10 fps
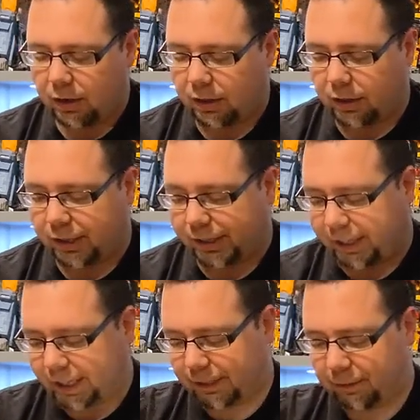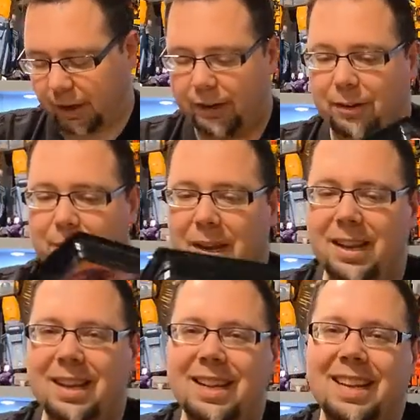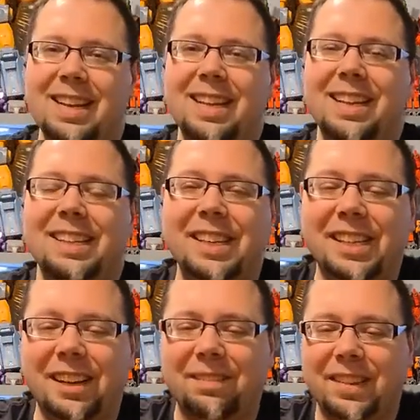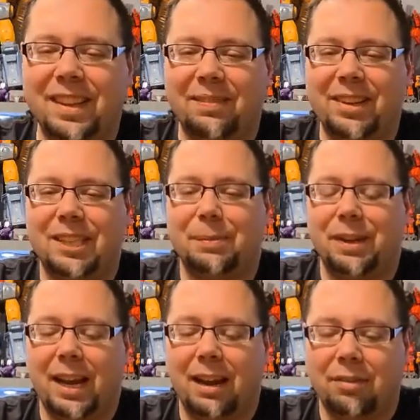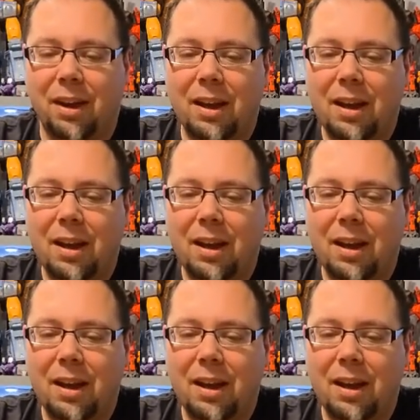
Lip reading: The 6th volume, this is something that makes me laugh,